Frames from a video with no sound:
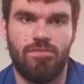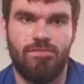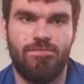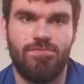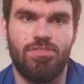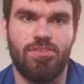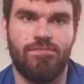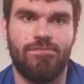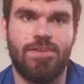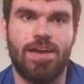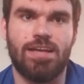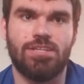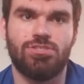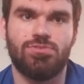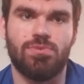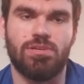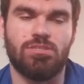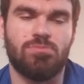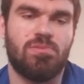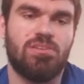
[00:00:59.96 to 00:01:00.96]
the fast
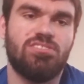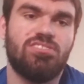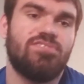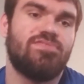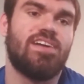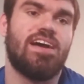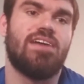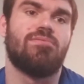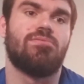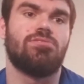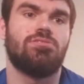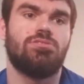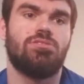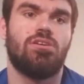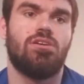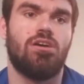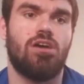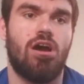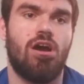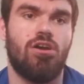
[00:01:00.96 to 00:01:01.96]
twitch muscle fibers
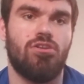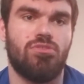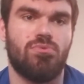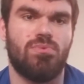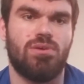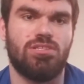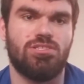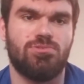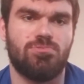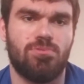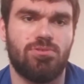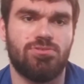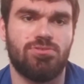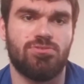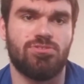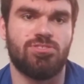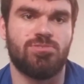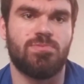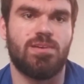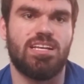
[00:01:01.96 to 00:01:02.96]
are the ones most
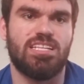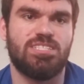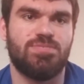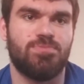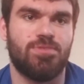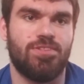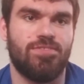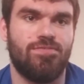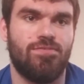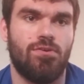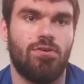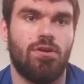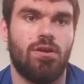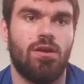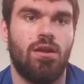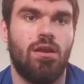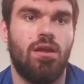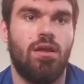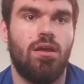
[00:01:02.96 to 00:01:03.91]
responsible for